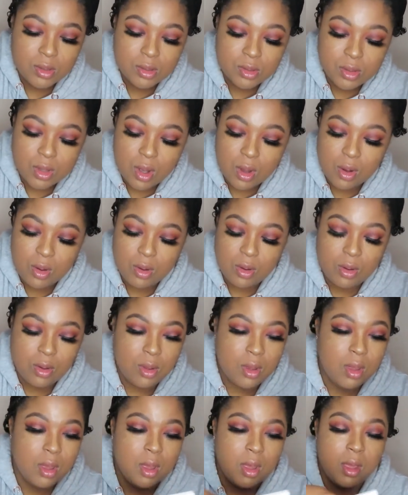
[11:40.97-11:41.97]
so
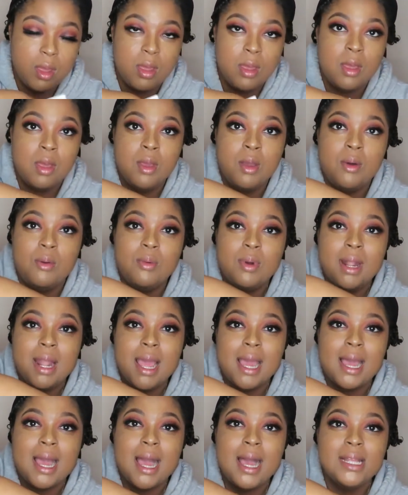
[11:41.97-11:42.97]
when
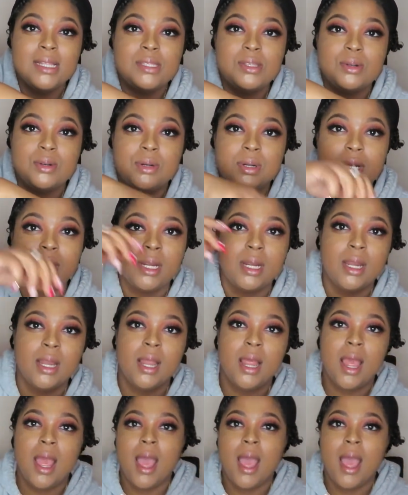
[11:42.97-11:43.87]
I contour,